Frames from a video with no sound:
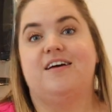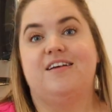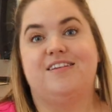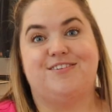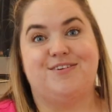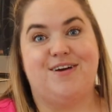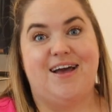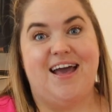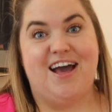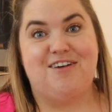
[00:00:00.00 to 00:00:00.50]

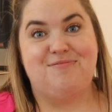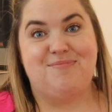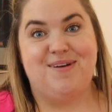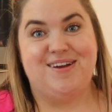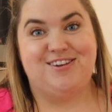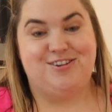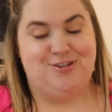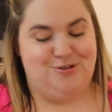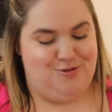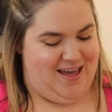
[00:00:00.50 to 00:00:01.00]
So I have
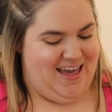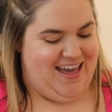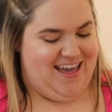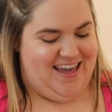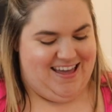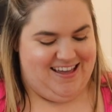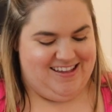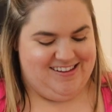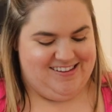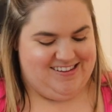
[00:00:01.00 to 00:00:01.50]
my 2
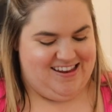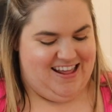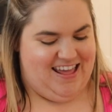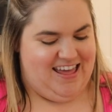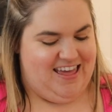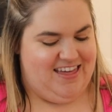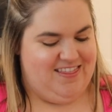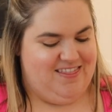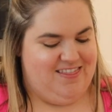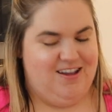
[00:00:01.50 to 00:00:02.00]
eggs,
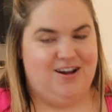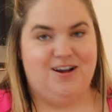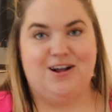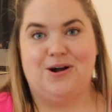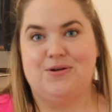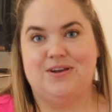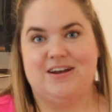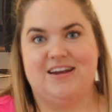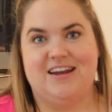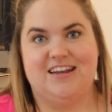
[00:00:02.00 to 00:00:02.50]
and they're
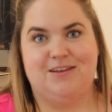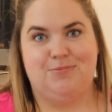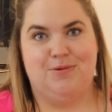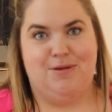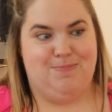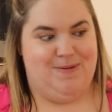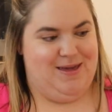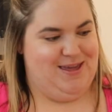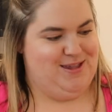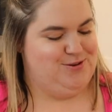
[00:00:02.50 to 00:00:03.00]
going to need to
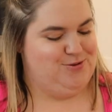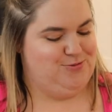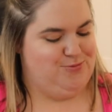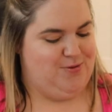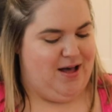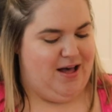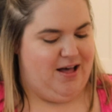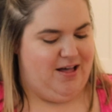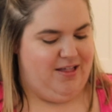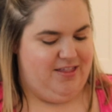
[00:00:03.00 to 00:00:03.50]
be beaten
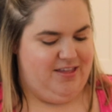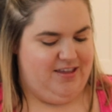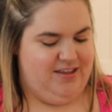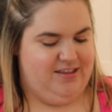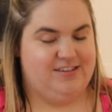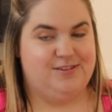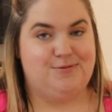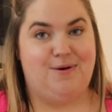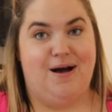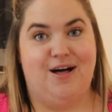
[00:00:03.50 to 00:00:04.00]
well
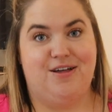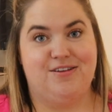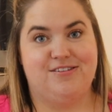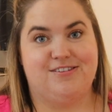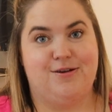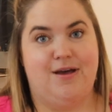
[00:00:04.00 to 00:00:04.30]
as well.